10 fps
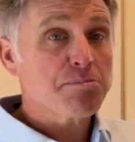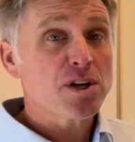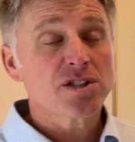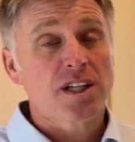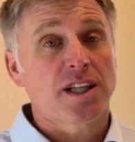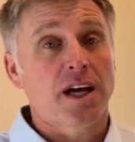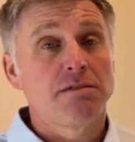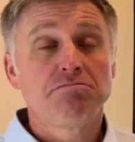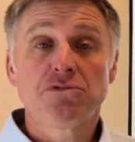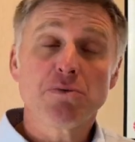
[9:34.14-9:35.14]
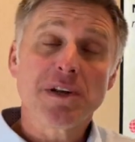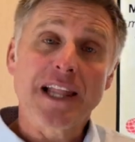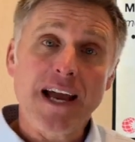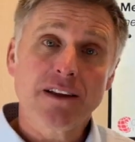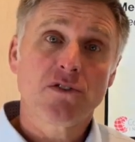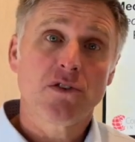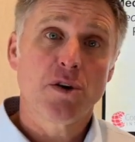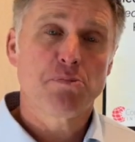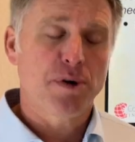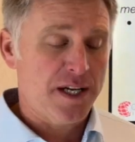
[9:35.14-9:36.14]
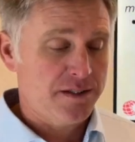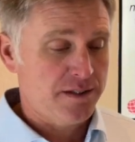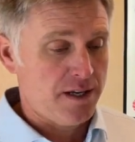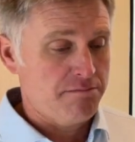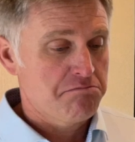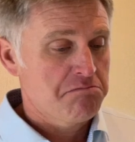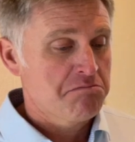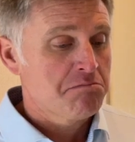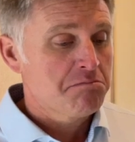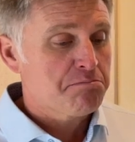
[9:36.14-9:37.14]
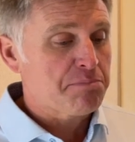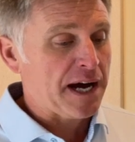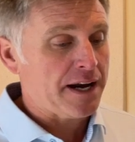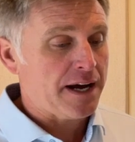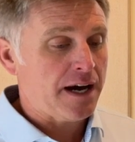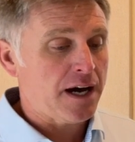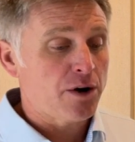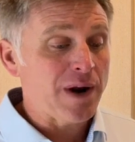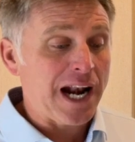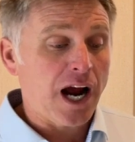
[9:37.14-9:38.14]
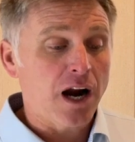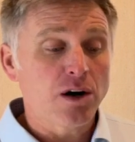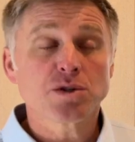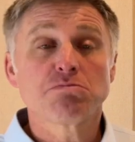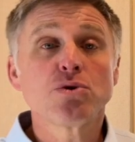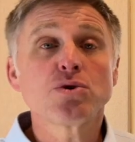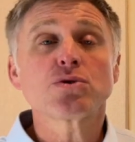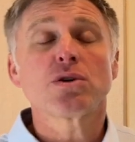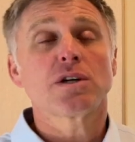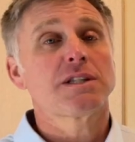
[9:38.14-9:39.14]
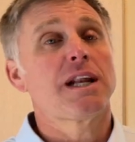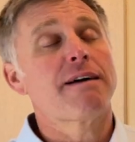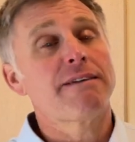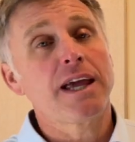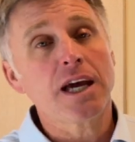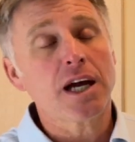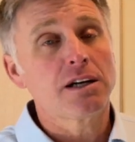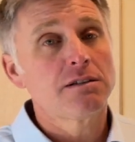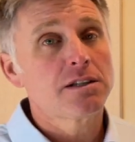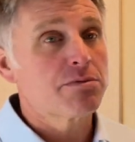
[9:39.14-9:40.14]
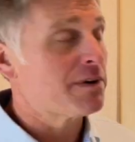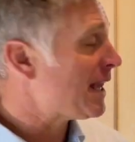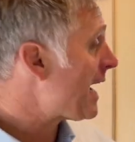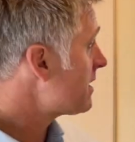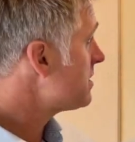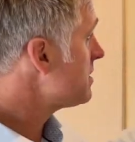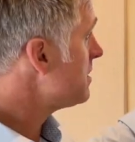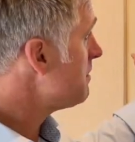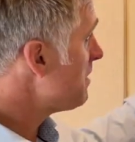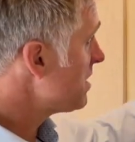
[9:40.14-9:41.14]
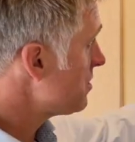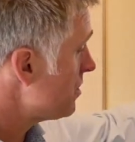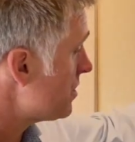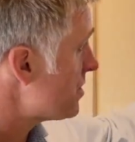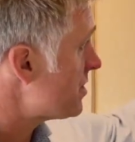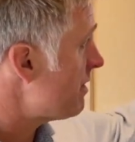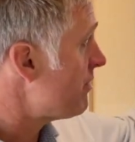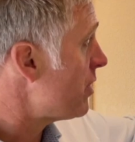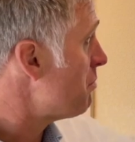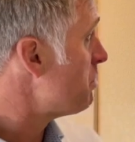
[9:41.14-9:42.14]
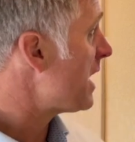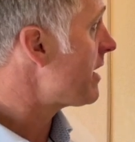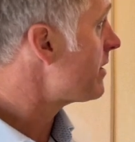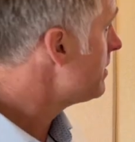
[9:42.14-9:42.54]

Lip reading: próstata, to relax your prostate. Para relajar los músculos de la vejiga, to relax the muscles of your bladder.